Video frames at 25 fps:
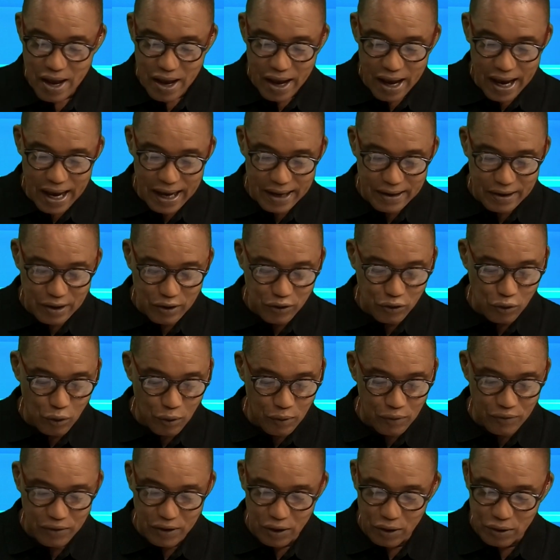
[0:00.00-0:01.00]
And
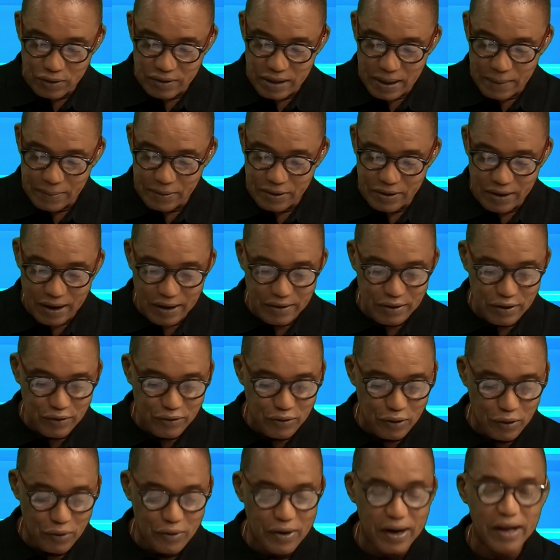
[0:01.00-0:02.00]
Sean Veal deputizes
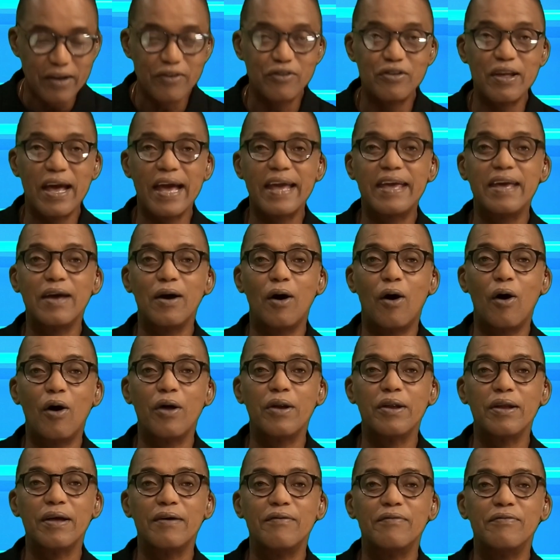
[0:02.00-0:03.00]
for Craig Zaki
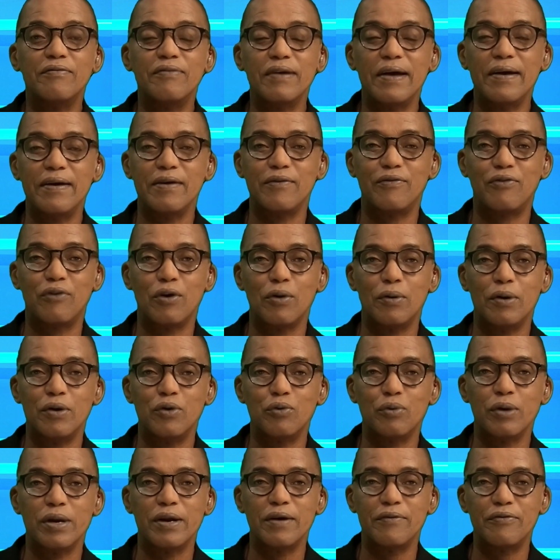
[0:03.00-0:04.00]
on a very fluent
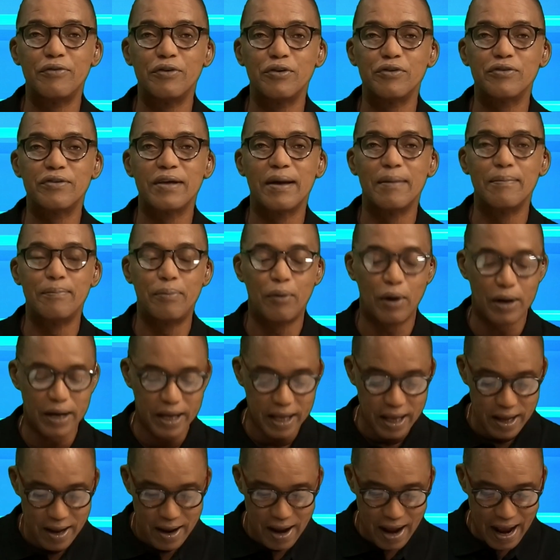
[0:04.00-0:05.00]
winner, first-time
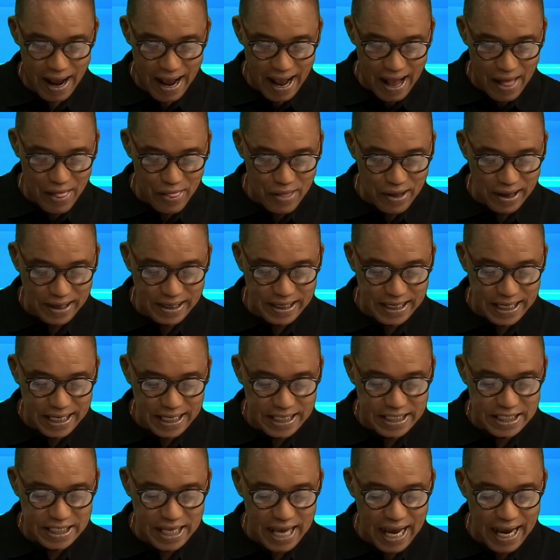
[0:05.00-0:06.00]
Polly, and that
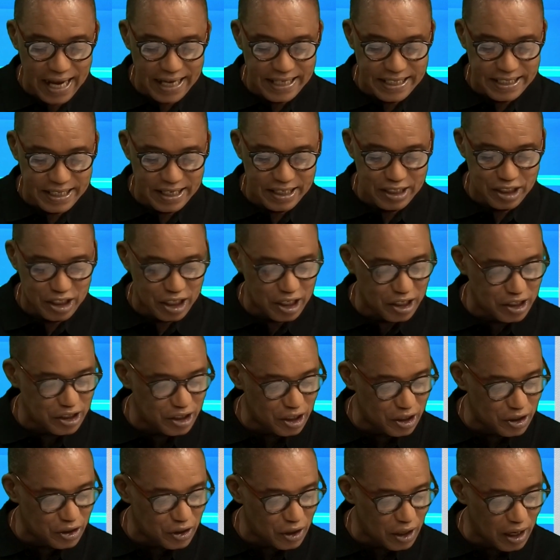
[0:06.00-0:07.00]
is 8
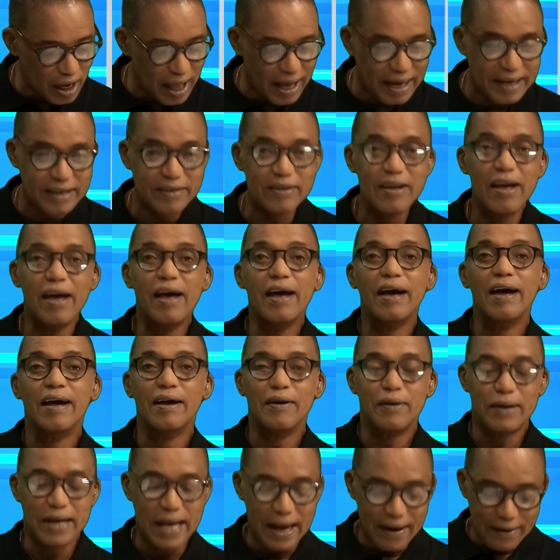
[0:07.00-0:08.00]
Ginger Delight.
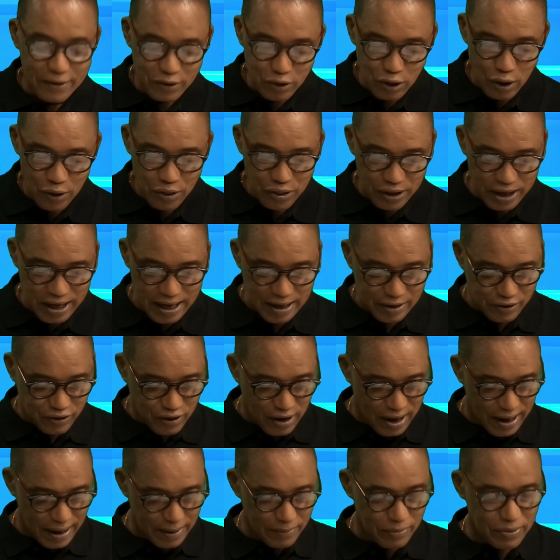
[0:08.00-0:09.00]
Gary John, the
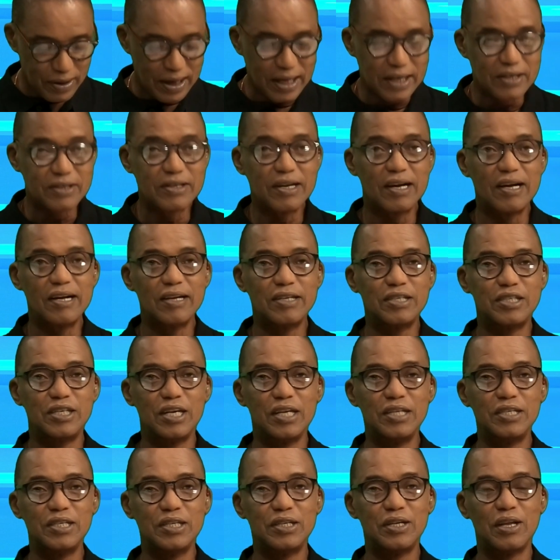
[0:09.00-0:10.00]
time that
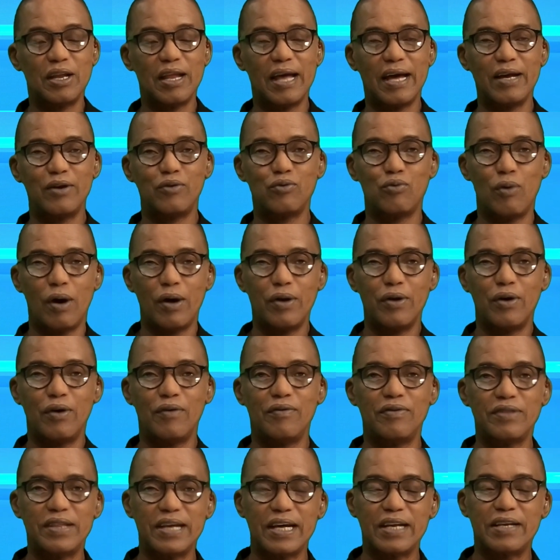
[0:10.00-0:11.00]
Ginger Delight won
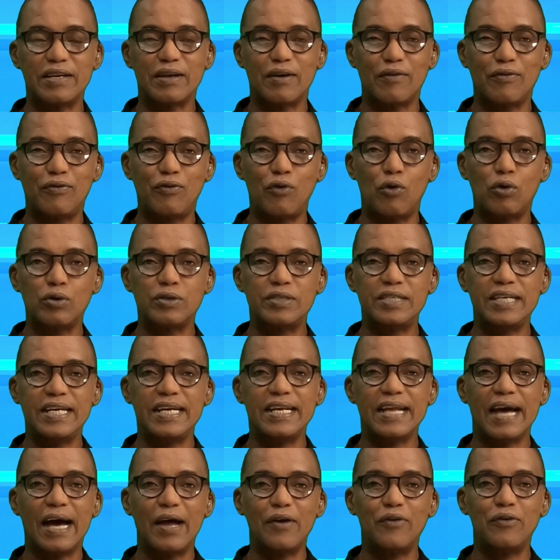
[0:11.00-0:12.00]
over that
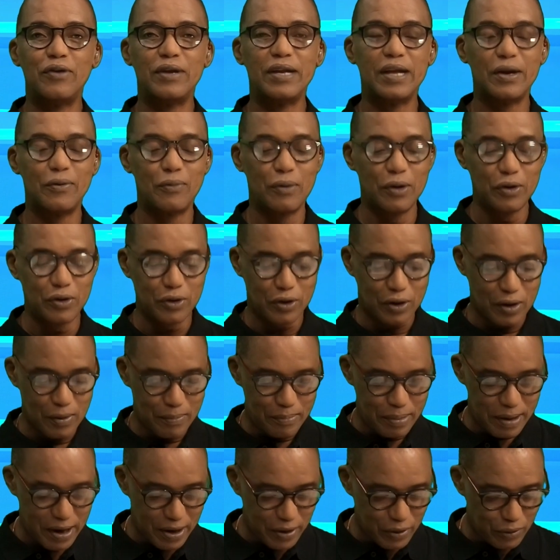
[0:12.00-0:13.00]
1400, and when you
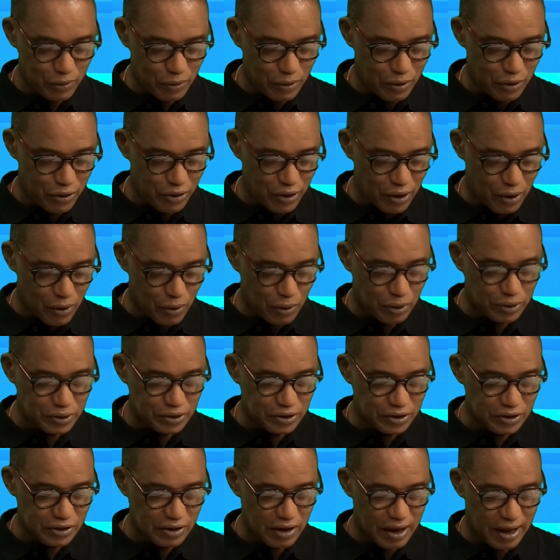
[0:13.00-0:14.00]
compare it with the
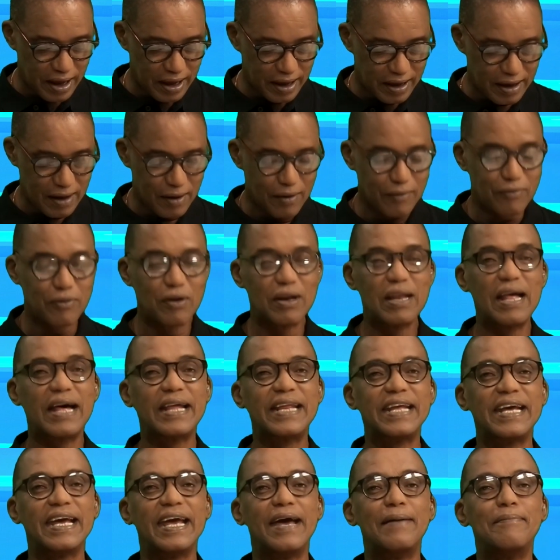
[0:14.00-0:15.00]
horses like
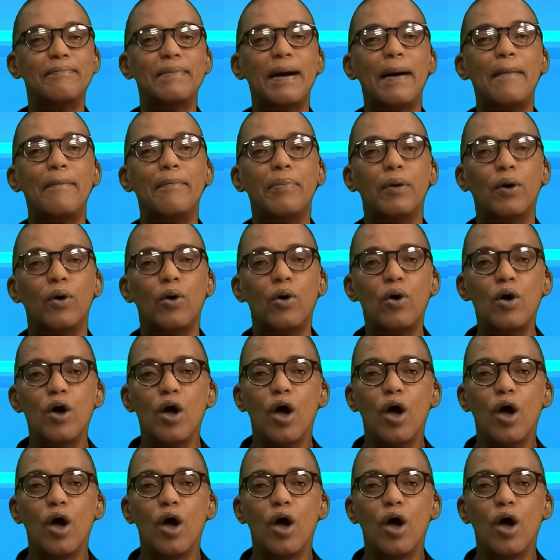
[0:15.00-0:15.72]
Volare Emambo,